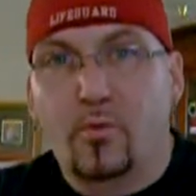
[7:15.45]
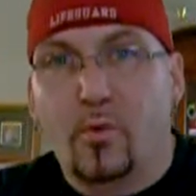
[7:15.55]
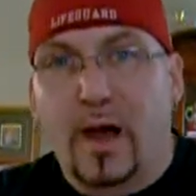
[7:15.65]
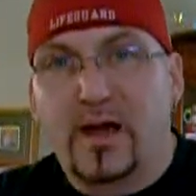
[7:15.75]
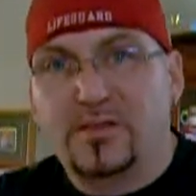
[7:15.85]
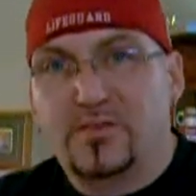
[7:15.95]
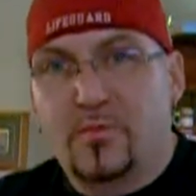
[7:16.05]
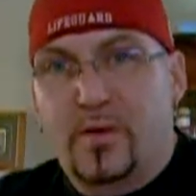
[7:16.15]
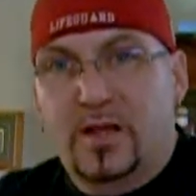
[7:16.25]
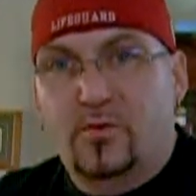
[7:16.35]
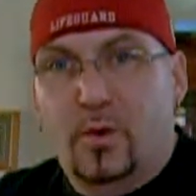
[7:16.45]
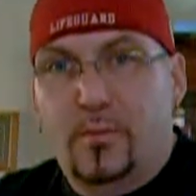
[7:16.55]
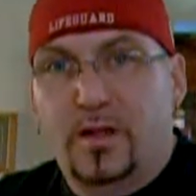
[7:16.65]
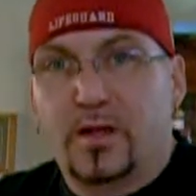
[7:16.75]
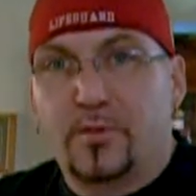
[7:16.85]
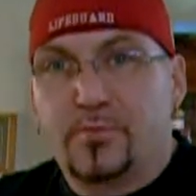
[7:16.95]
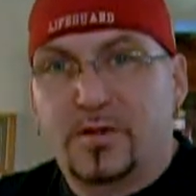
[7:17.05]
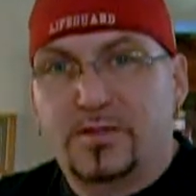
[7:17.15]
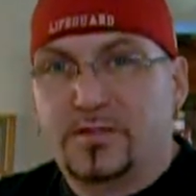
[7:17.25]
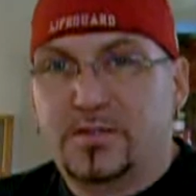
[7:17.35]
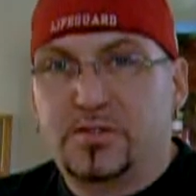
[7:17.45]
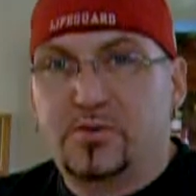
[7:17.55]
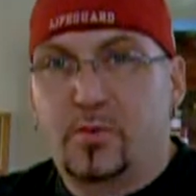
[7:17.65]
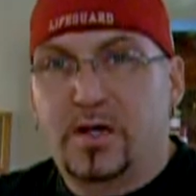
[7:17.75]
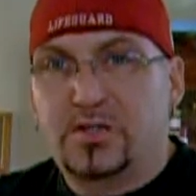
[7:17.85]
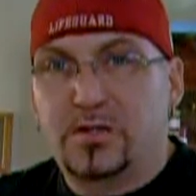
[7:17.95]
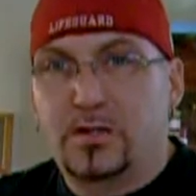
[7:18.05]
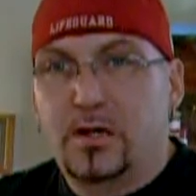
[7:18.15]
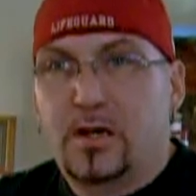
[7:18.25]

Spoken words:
why is there men and women in a prison situation